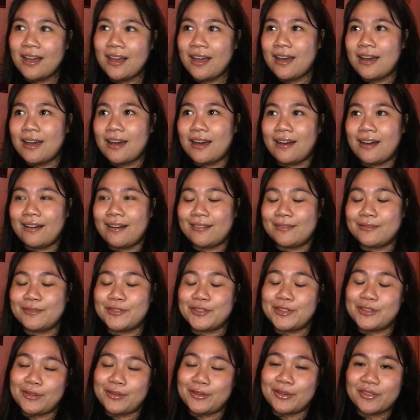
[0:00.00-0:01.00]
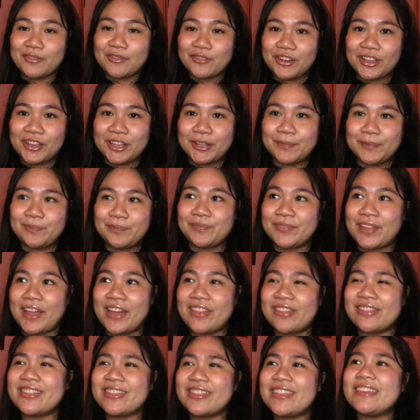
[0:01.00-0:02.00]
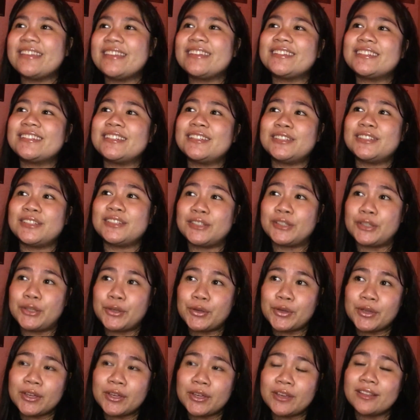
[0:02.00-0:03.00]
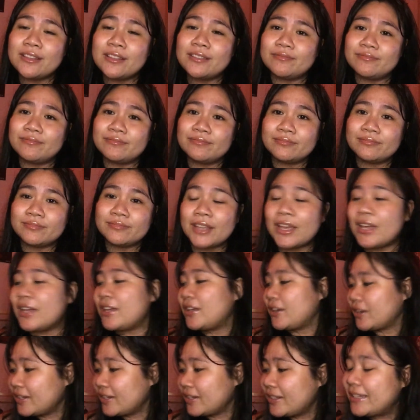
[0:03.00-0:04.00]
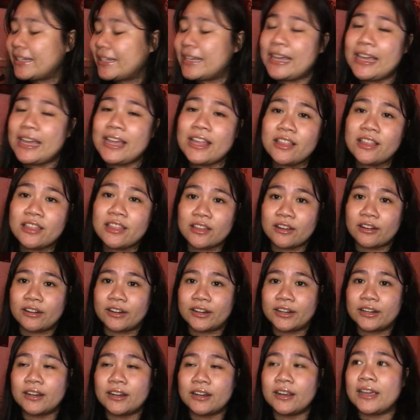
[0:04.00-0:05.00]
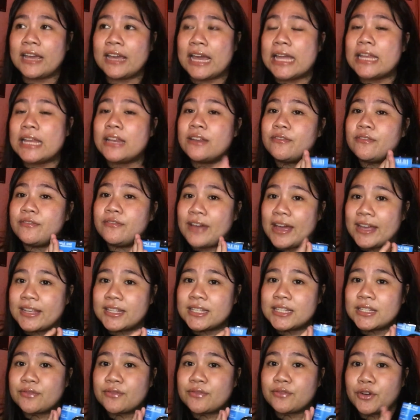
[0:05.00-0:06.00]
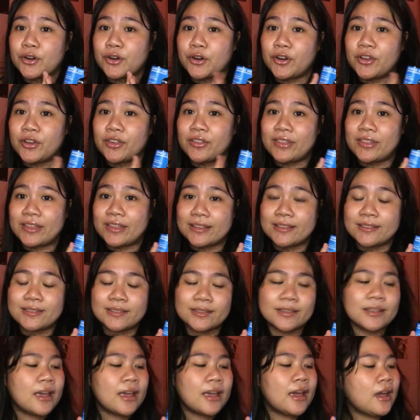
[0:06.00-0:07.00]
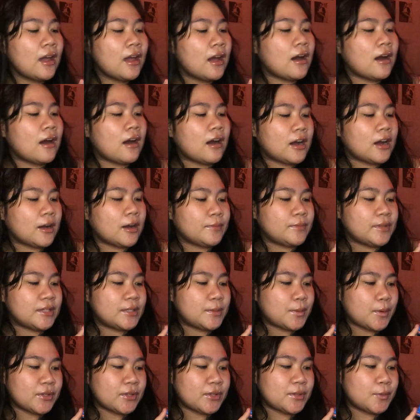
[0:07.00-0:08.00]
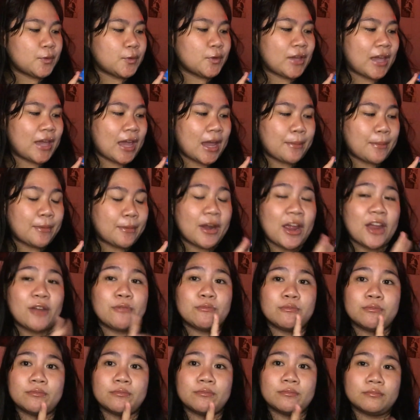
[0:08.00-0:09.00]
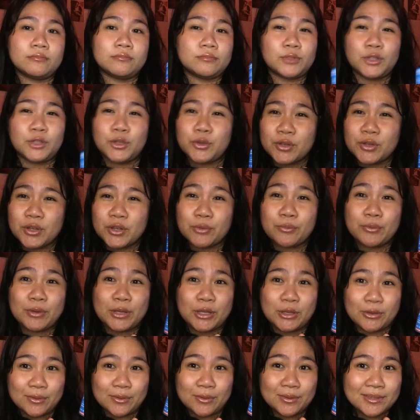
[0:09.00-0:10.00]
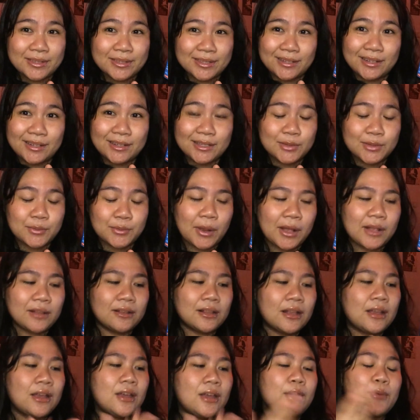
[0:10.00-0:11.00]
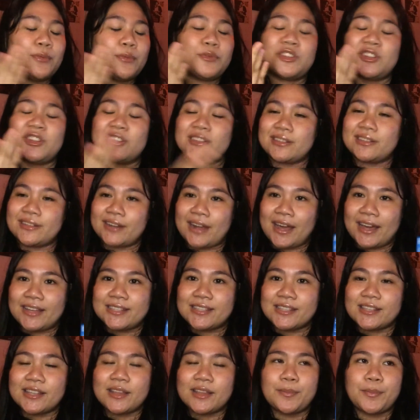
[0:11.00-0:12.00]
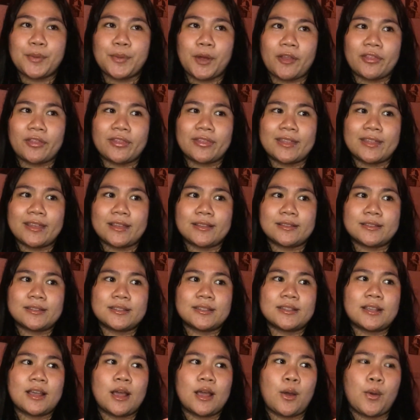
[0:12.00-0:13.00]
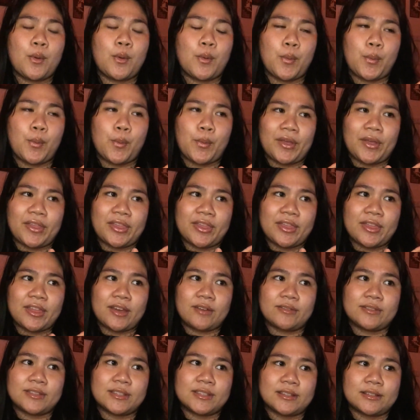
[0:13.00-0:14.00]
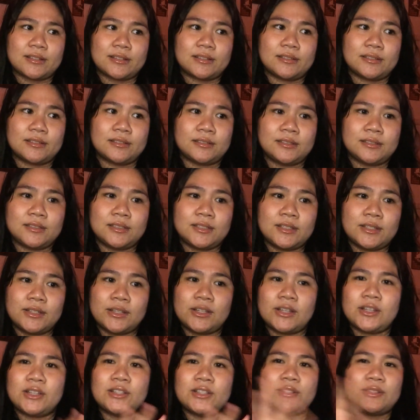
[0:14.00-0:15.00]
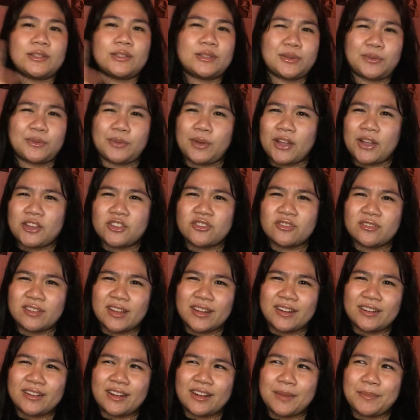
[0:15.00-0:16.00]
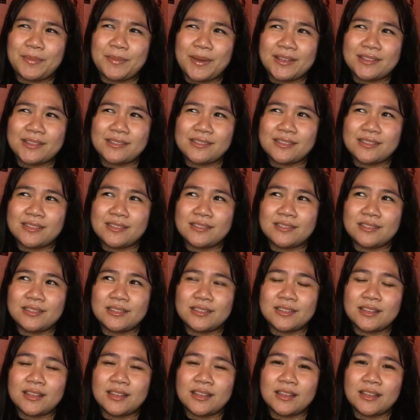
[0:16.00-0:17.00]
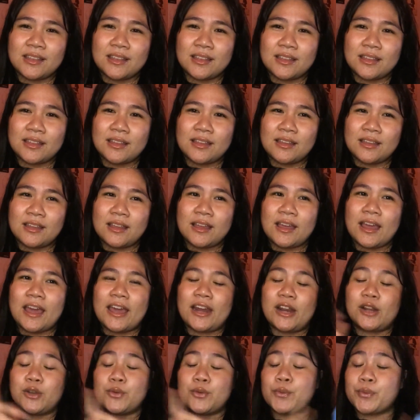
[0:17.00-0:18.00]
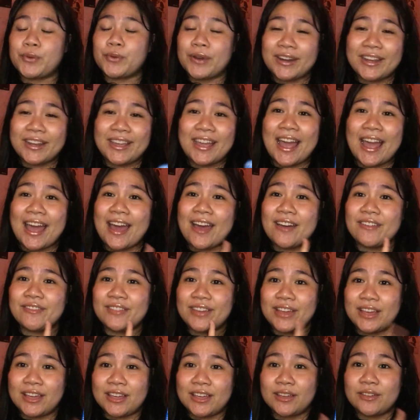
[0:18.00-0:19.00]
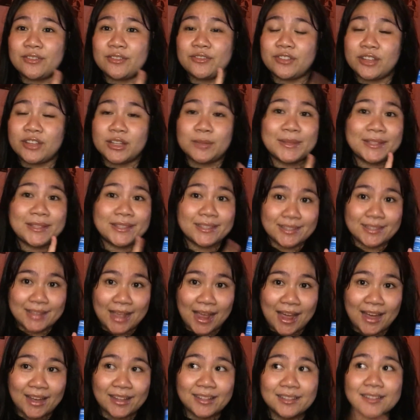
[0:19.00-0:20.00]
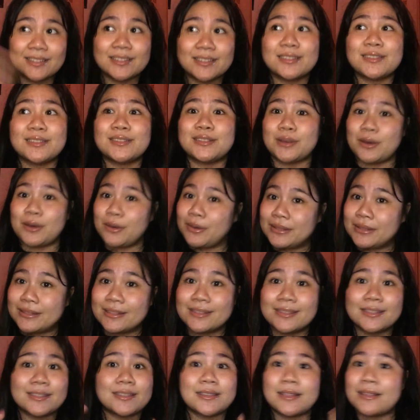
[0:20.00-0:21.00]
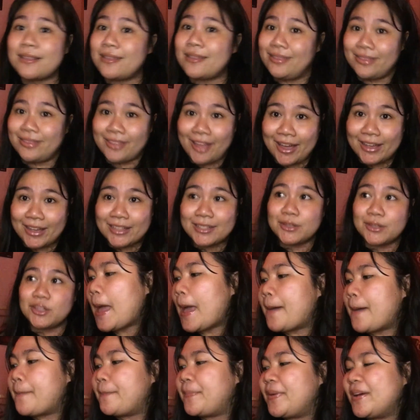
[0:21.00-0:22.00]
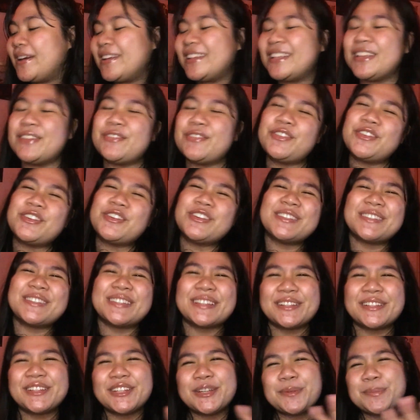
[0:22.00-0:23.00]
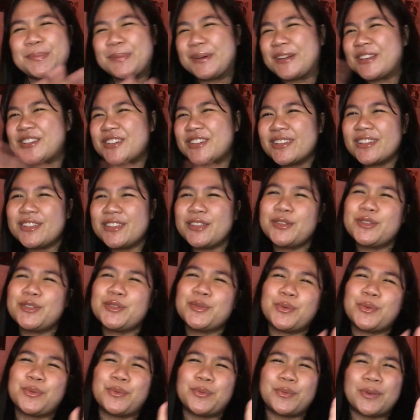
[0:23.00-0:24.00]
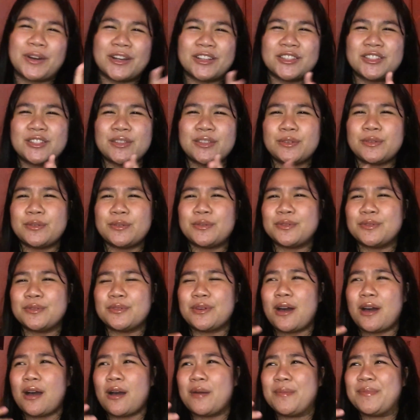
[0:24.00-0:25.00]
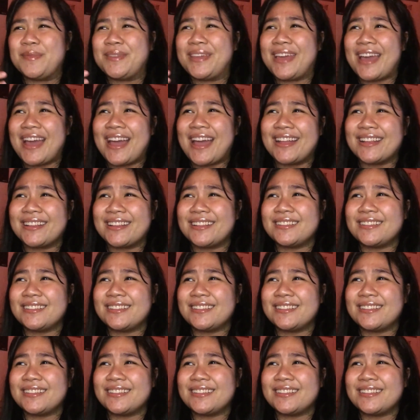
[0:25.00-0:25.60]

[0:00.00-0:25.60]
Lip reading: photography, I think you could either invest for this disposable camera and you could reuse it as well, which is nice. I think I bought this 1,299 pesos, and it already have a film inside, so it's nice. But if you're still on a budget and you don't want to get